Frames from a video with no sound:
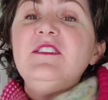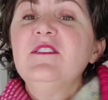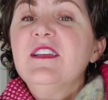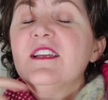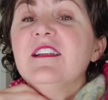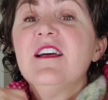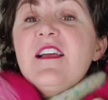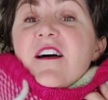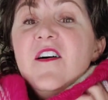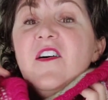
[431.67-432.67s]
You get
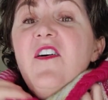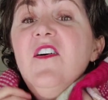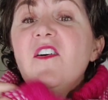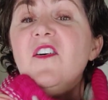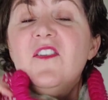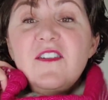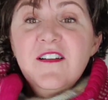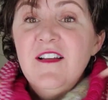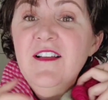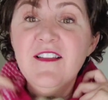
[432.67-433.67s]

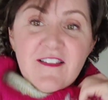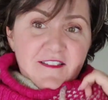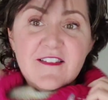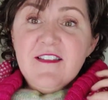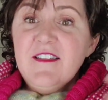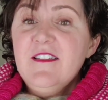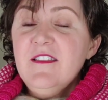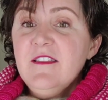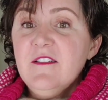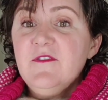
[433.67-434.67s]
all
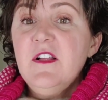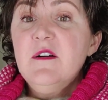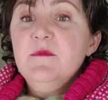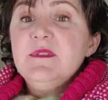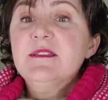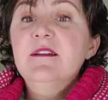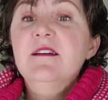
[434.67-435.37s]
the flubs.